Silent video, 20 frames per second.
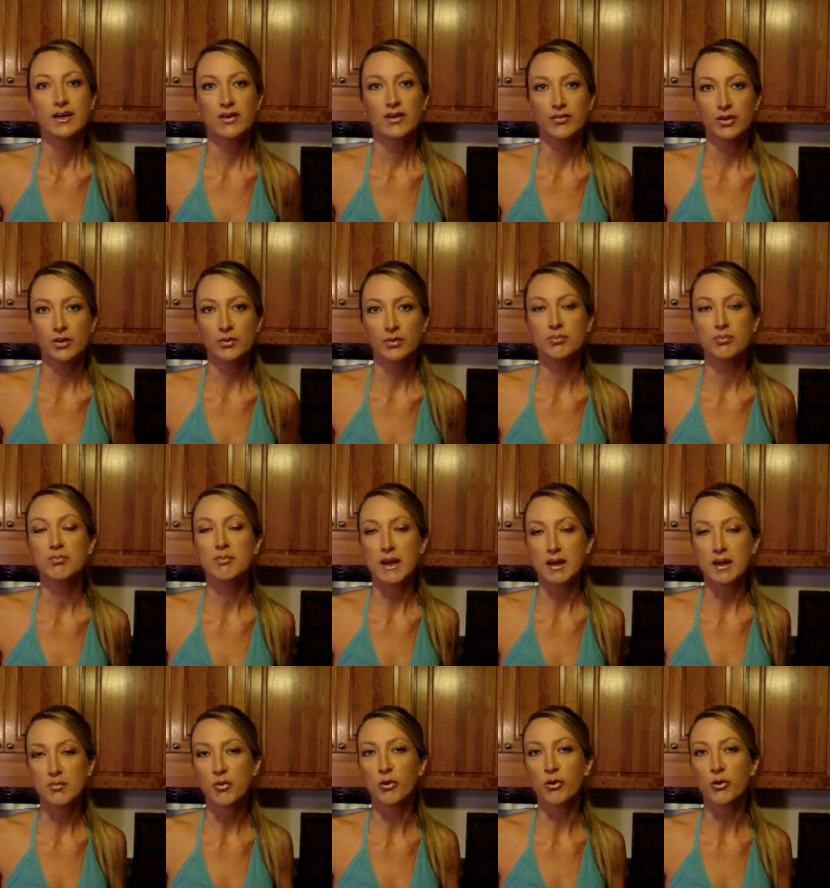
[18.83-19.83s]
If you
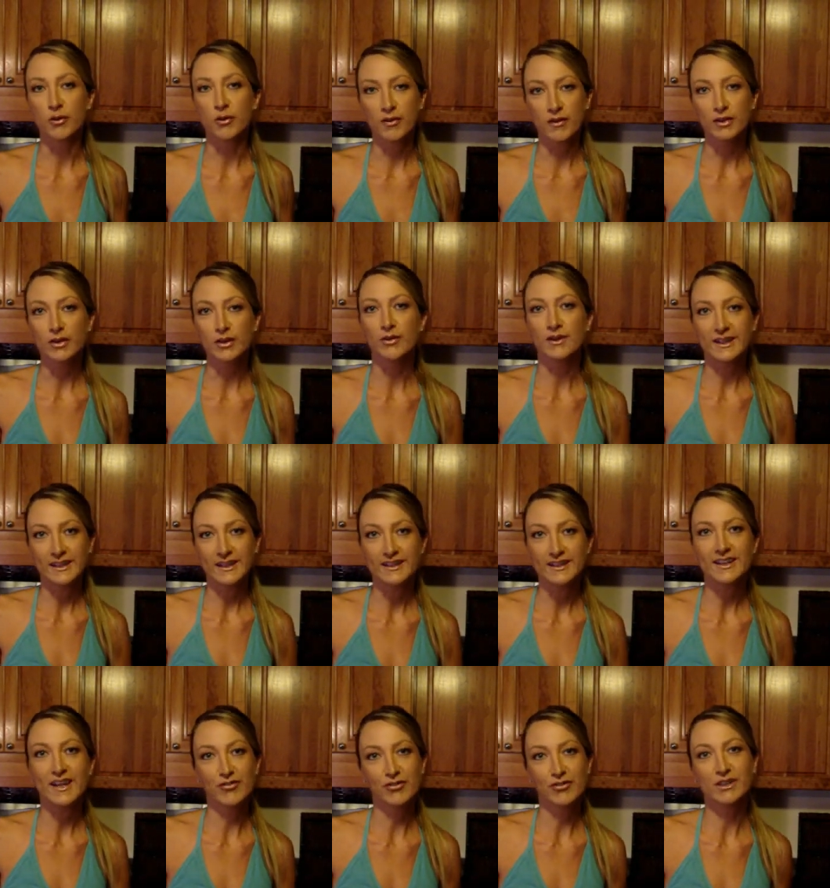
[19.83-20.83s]
make more than you
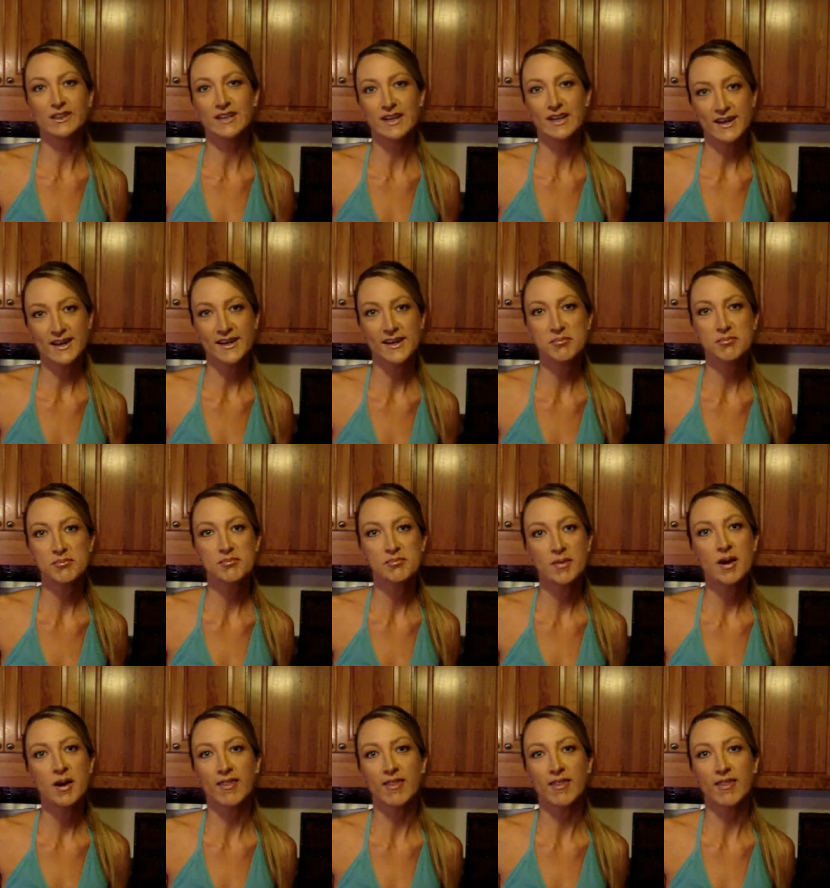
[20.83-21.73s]
need every time,